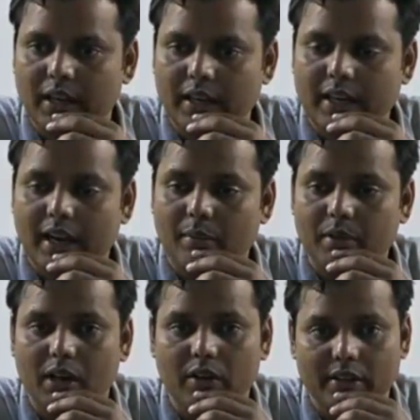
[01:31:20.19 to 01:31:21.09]
Inam
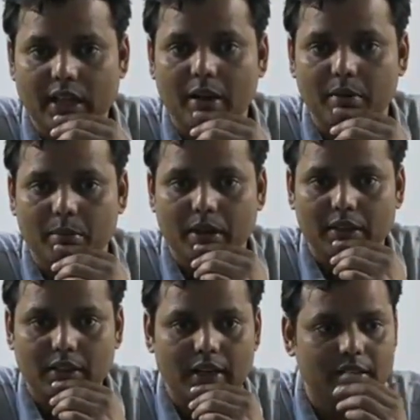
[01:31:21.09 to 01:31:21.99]
Gaon and
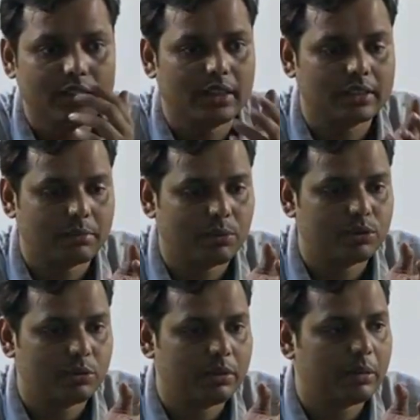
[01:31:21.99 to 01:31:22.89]
Daimabad, right? These are
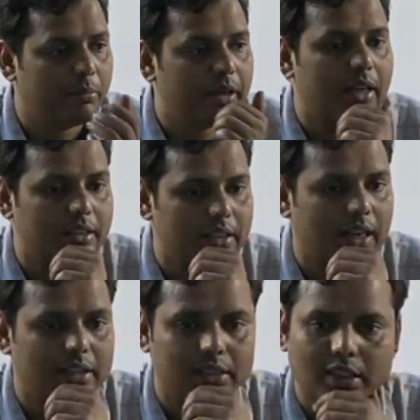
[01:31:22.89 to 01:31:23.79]
supposed to be the biggest
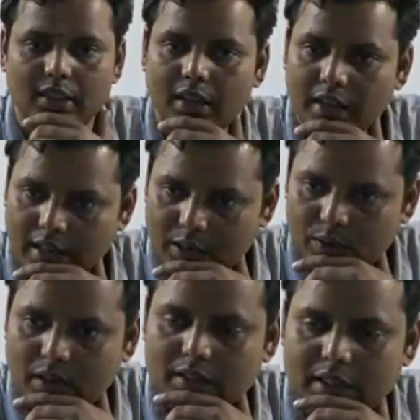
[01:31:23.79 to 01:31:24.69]
sites in
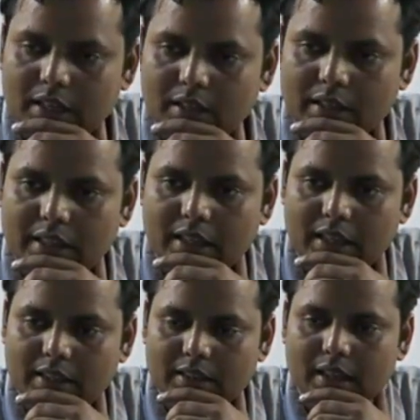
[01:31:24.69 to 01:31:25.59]
Chalcolithic
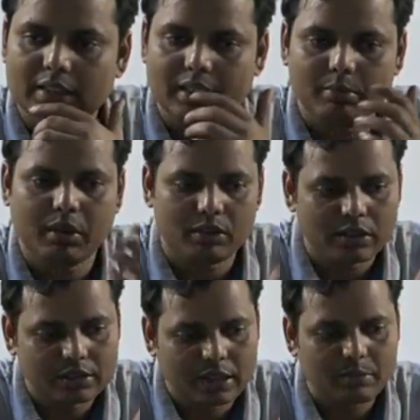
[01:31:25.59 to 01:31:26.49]
cultures, and somehow
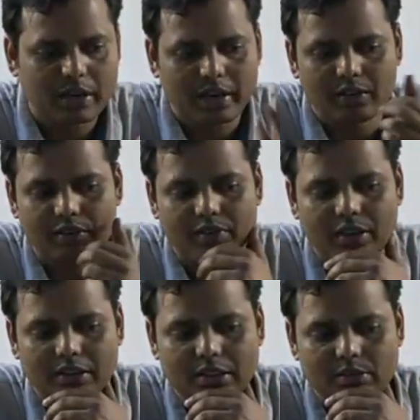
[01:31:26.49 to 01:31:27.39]
the same kind of
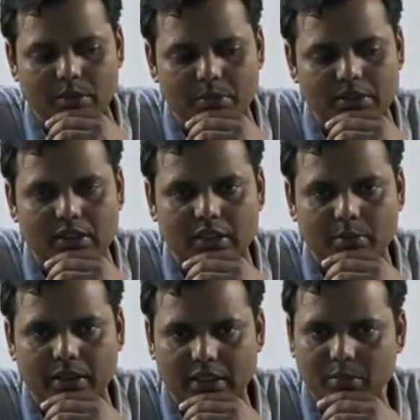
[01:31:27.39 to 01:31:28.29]
evidences were presented
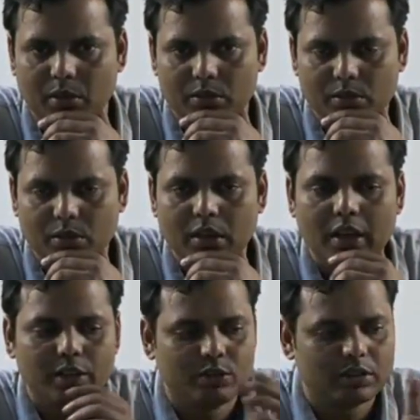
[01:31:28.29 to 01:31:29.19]
by them also.
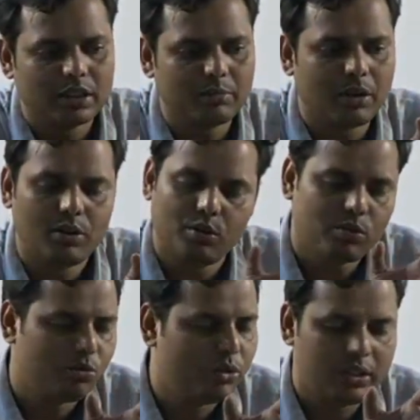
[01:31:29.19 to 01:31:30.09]
So somehow,
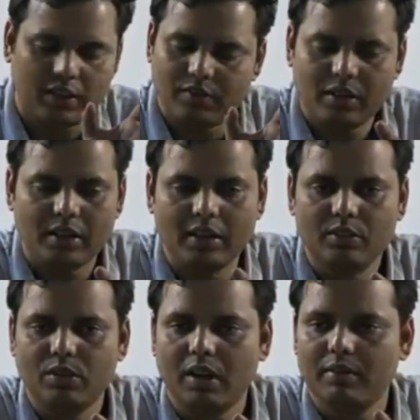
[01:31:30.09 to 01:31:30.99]
look, we definitely
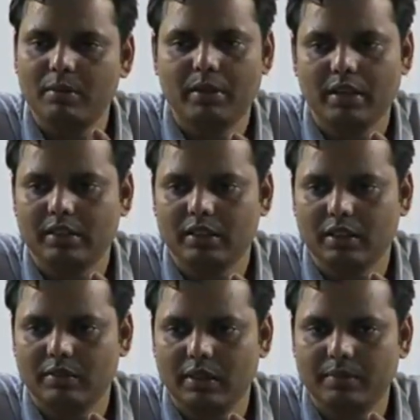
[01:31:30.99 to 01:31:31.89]
do have limitations
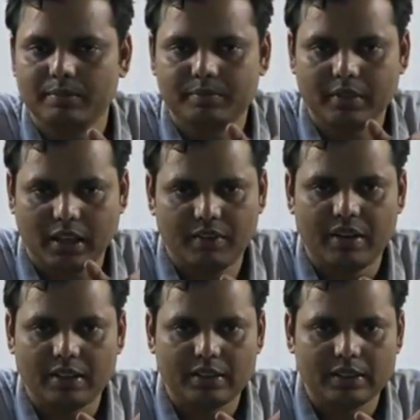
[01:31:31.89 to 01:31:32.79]
of the
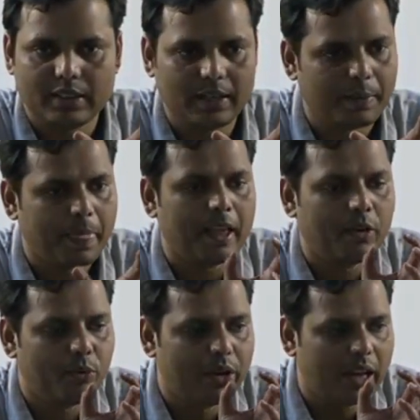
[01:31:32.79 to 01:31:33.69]
evidences, right?
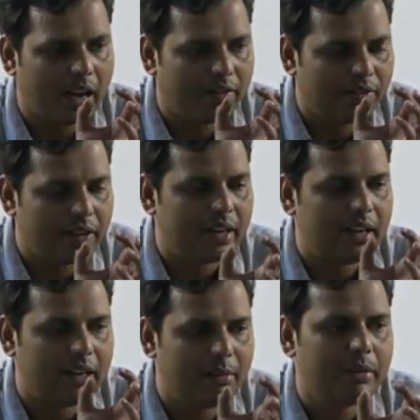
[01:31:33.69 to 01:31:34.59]
We have
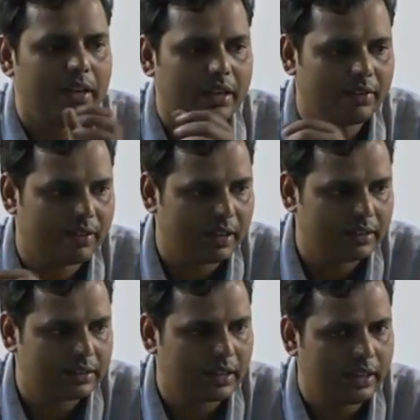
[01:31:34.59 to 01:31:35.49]
very limited
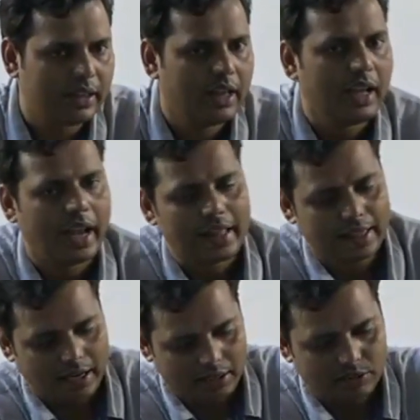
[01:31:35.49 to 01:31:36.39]
evidence, right? And
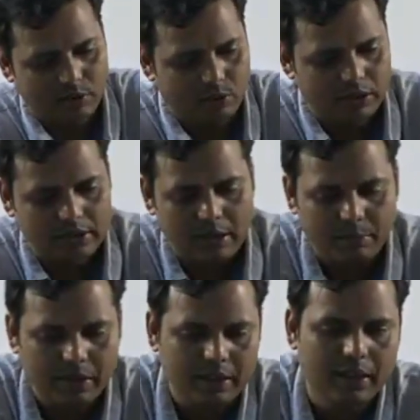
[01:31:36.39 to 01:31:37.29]
that is why what is
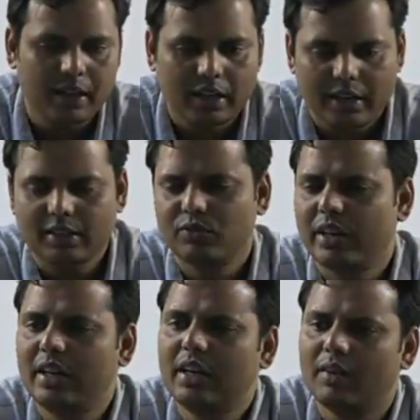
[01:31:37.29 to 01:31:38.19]
happening, it is
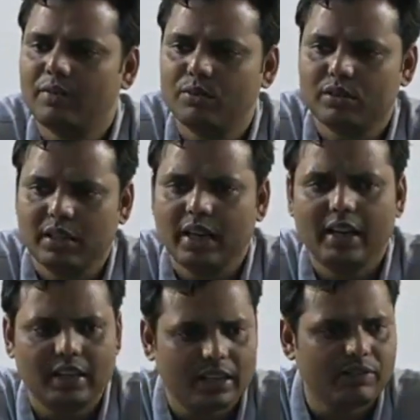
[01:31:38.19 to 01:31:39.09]
very tough to say
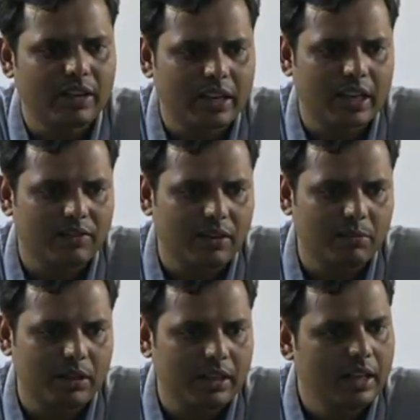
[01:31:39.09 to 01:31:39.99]
anything very
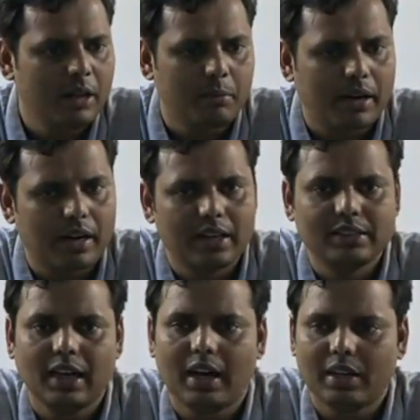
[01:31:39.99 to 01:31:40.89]
confirmly. But at least
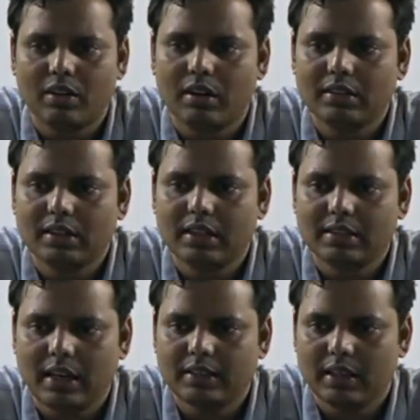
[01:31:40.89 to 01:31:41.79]
the archaeological
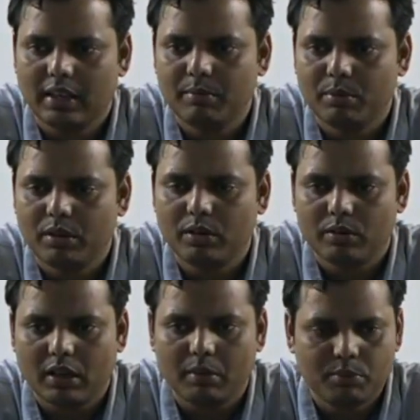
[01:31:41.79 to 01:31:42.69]
sites
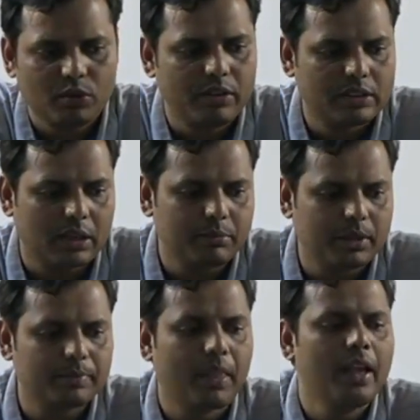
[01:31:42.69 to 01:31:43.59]
are proving
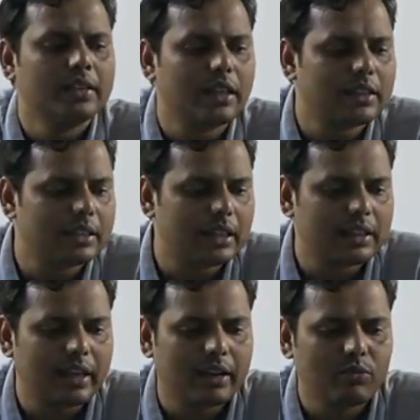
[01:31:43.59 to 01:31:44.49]
something. Such as at
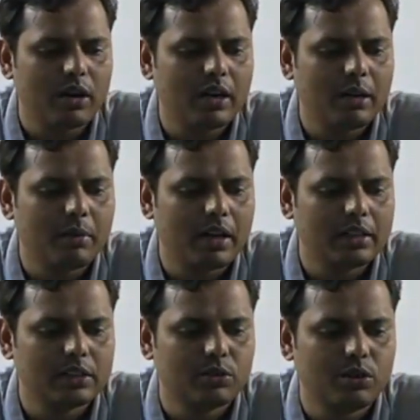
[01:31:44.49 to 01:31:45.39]
the one label I
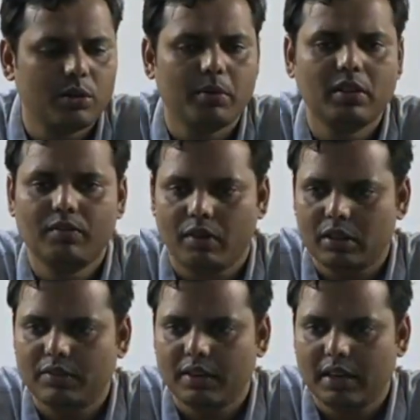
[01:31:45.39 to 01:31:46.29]
just told you about the
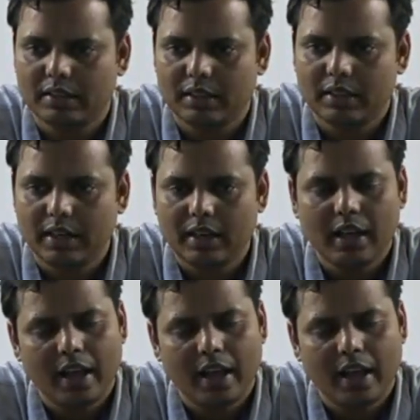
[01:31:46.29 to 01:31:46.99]
fortification, right?